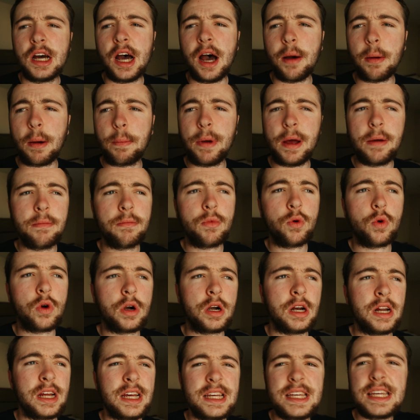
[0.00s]
I'm a bit
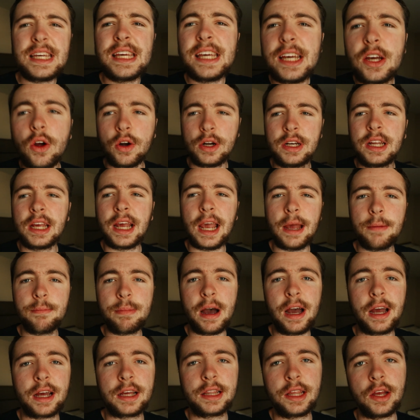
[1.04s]
more eager to get
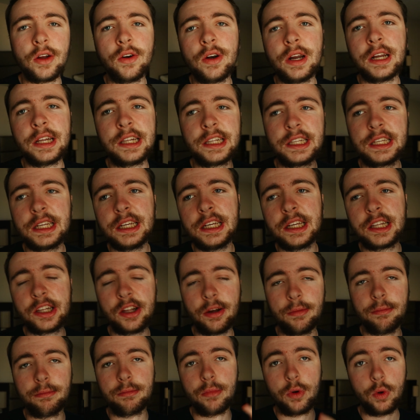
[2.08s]
back there and see
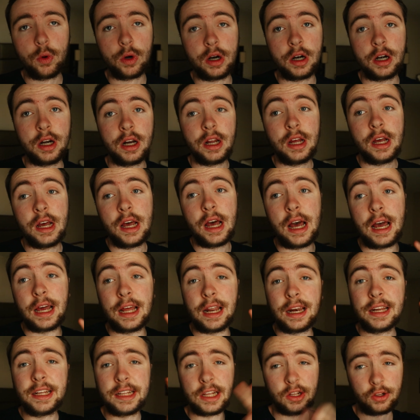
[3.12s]
some more.
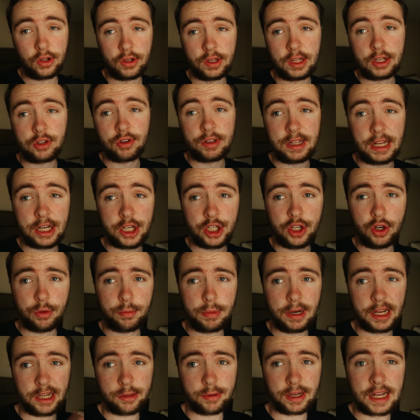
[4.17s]
At least I saw the traditional
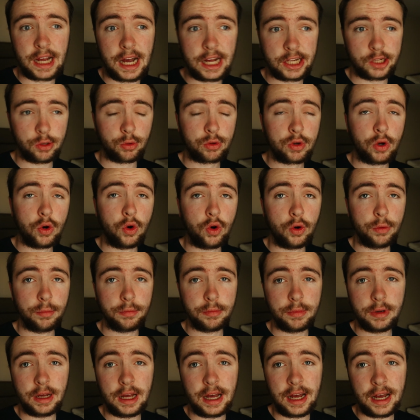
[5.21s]
place with Castle
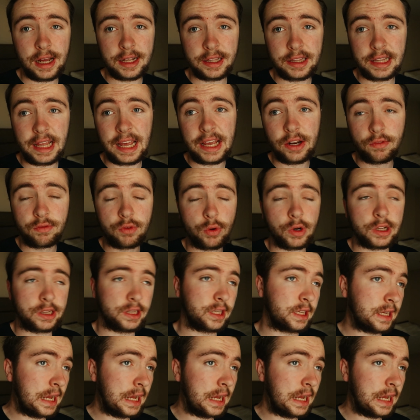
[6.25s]
Combe, and then of course the